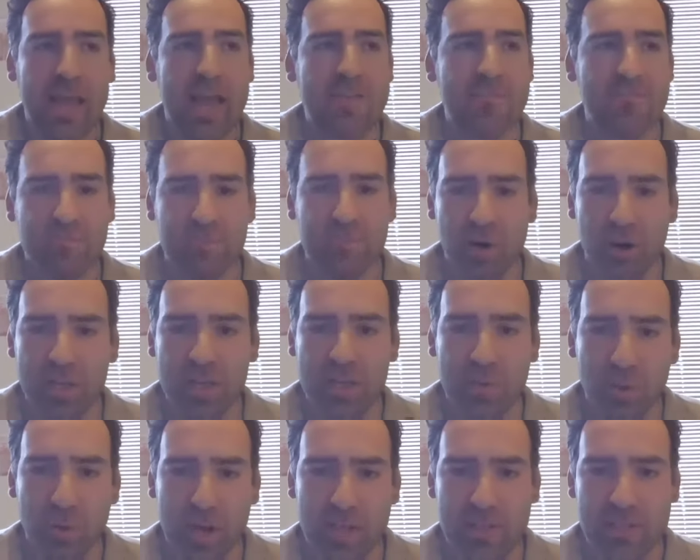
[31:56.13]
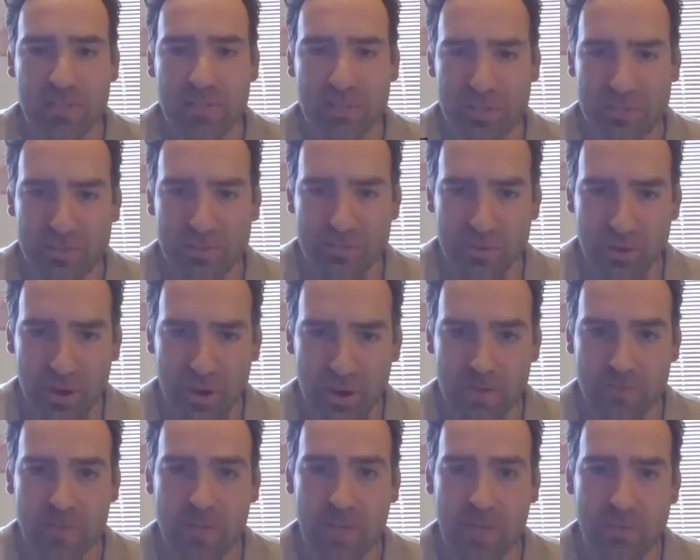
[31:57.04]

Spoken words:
and finding ways to survive,